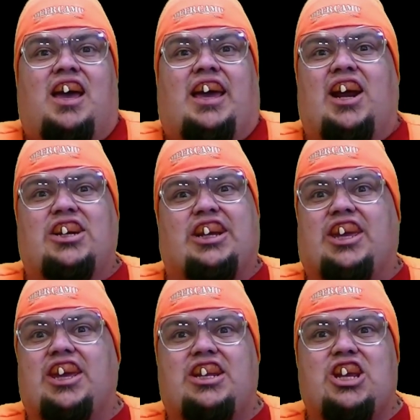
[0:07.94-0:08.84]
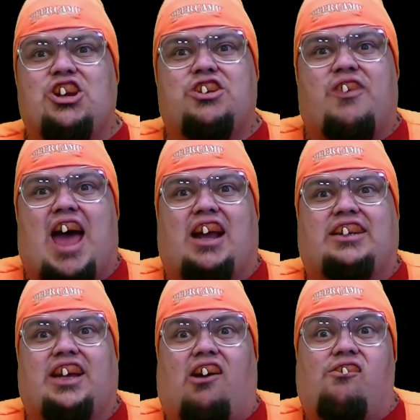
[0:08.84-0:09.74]
Here's the good news about
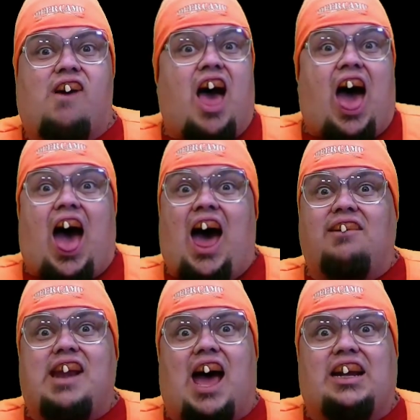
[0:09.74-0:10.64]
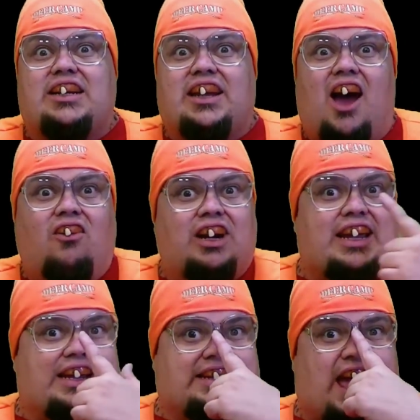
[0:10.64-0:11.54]
something. I'm not as
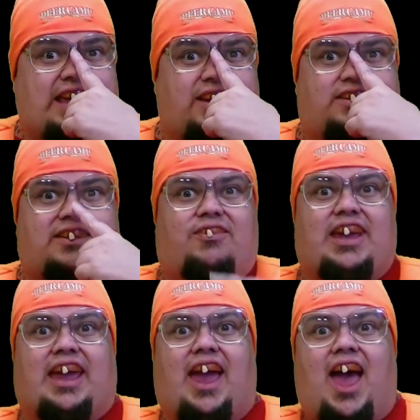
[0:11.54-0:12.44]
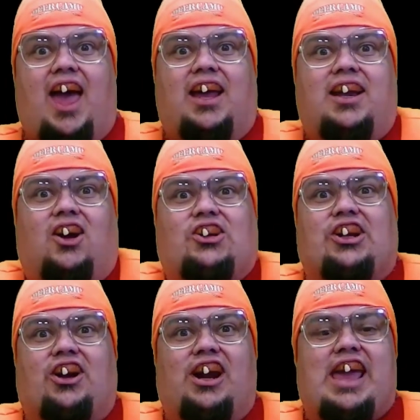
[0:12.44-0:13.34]
lonely as I used to be. No
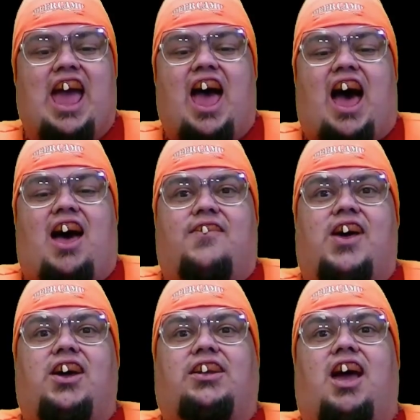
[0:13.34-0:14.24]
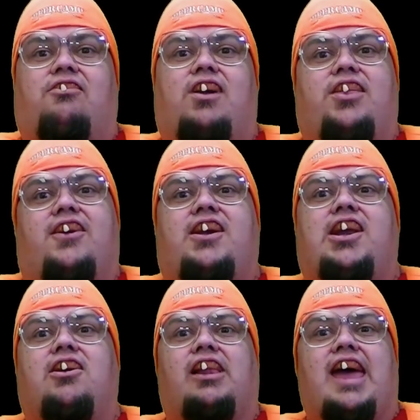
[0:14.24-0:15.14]
siree, I've hooked up with a
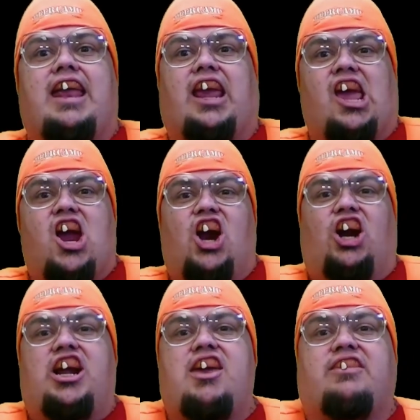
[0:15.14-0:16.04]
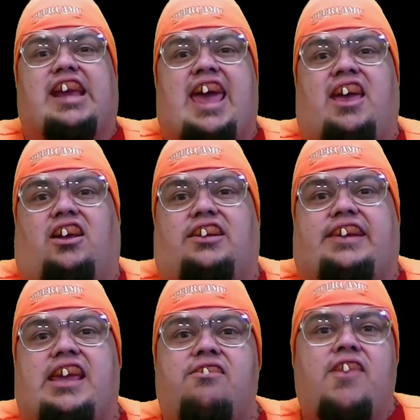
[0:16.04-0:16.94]
new lady. Her name's
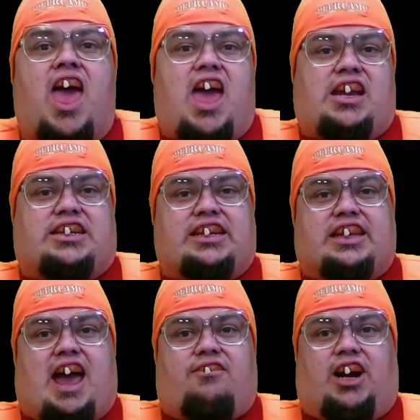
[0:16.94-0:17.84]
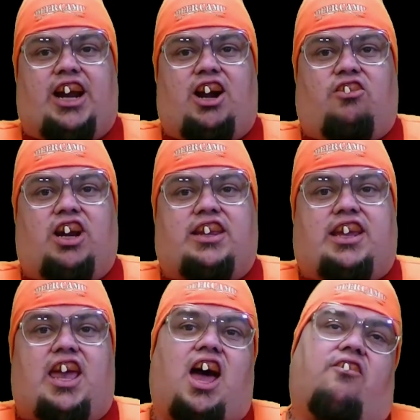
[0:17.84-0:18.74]
Elsie, and she's a librarian over at
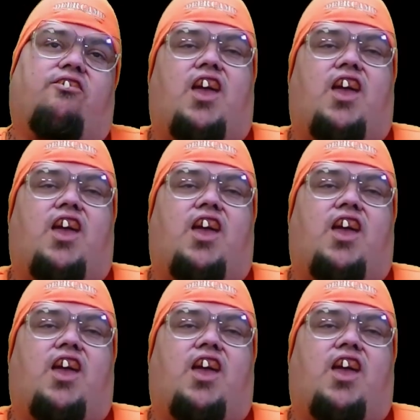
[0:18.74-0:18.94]
the